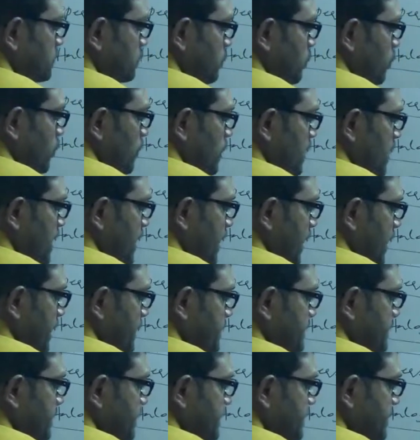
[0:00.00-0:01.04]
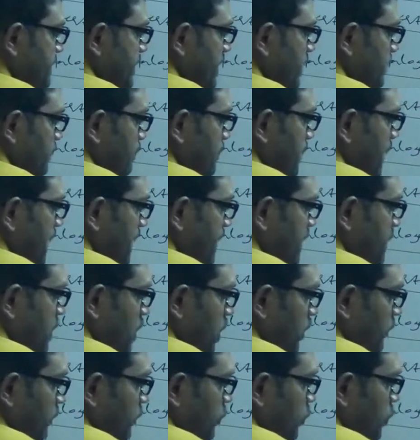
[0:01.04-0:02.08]
only exists in
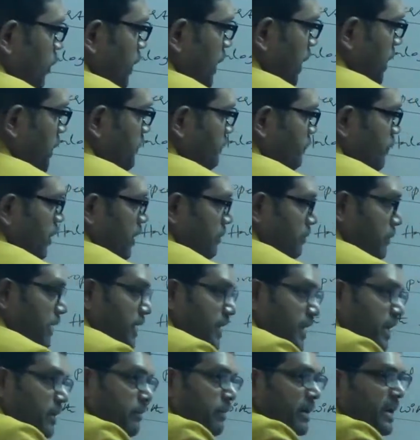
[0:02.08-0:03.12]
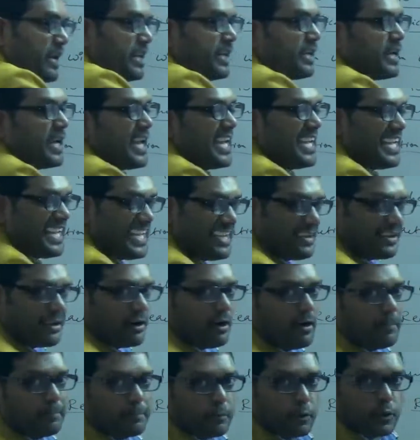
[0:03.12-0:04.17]
pentafluoride form, but remaining any
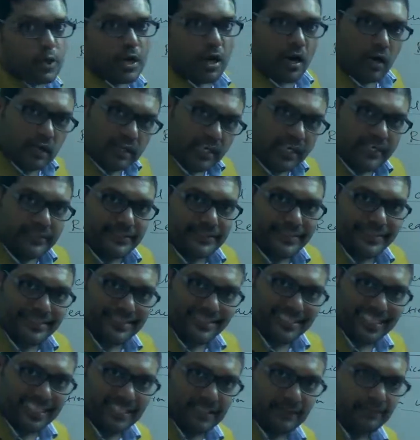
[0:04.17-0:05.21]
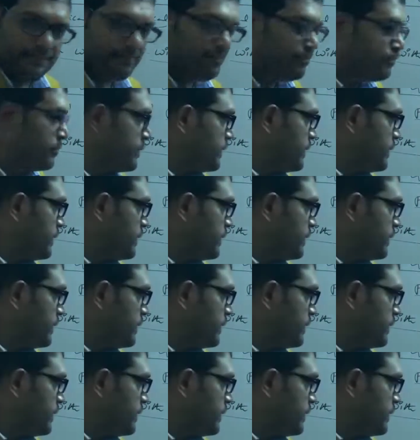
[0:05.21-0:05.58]
compound not exist in